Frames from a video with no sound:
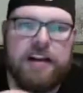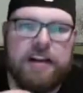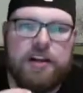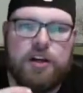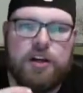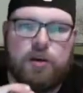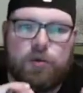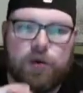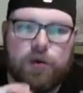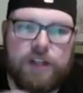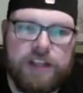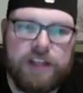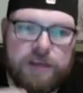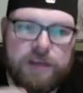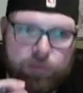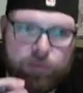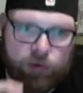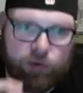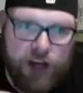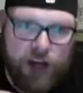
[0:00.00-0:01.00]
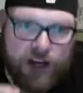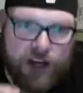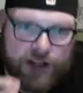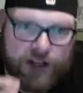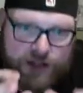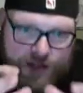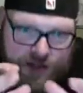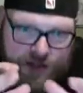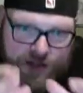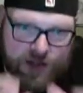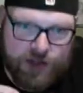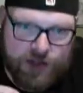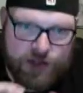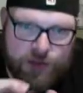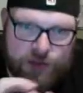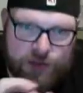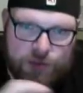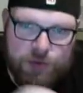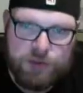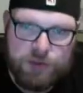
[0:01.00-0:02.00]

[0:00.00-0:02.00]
really brought us to